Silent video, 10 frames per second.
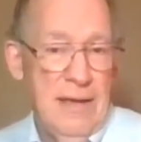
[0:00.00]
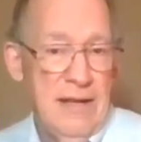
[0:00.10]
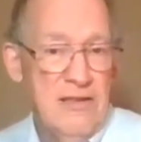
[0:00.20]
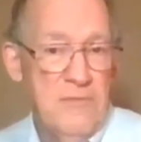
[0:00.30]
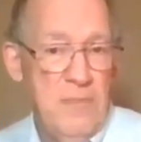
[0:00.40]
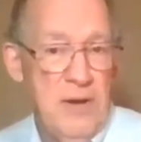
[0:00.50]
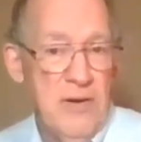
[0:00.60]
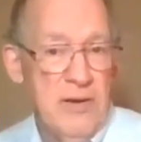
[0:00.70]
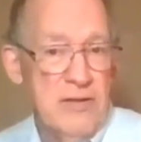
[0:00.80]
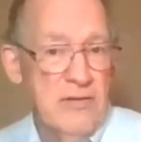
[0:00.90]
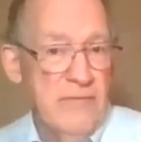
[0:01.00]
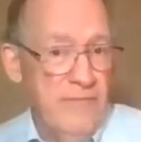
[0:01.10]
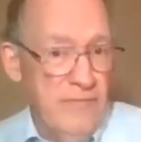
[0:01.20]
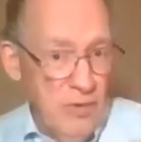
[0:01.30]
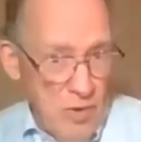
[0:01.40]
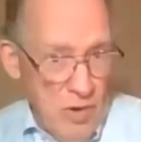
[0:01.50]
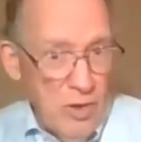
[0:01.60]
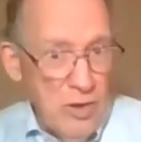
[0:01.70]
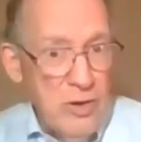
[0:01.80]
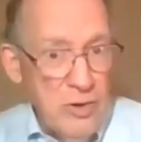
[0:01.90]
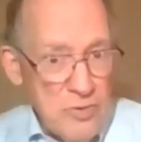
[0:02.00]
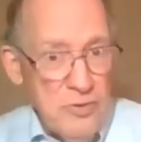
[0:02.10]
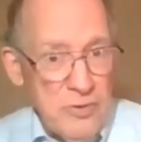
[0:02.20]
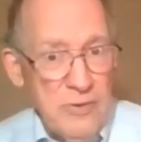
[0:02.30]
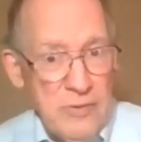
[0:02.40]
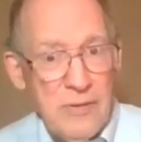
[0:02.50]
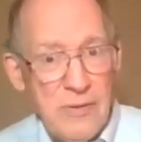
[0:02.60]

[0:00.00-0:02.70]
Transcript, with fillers: an experience of the roller coaster.